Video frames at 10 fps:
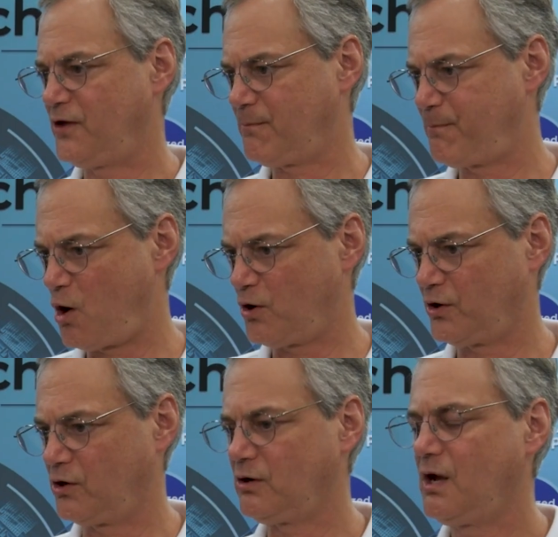their
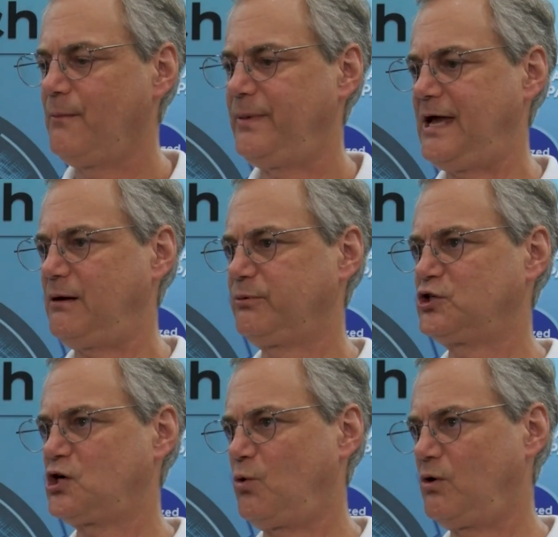partner, be able to
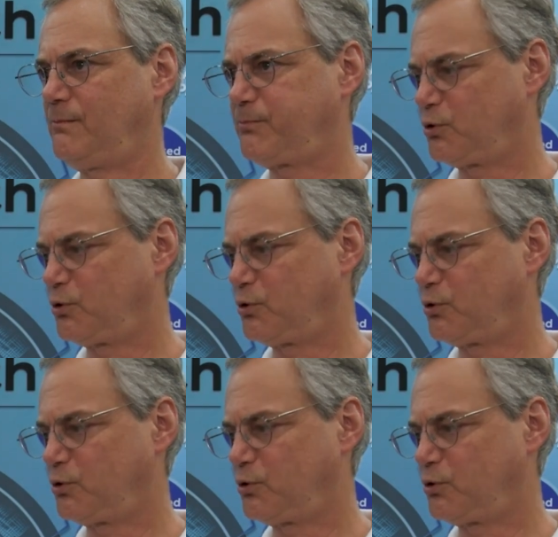show them